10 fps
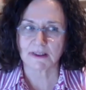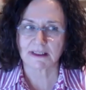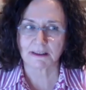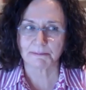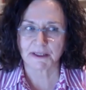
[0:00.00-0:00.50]
a
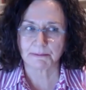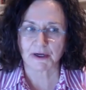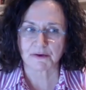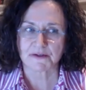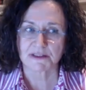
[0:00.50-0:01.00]
little bit
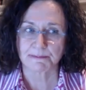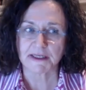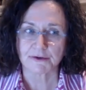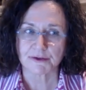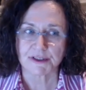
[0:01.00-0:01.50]
about our
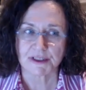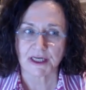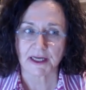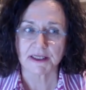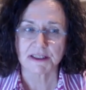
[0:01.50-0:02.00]
speaker
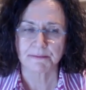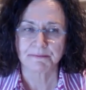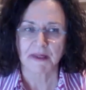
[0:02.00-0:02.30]
tonight.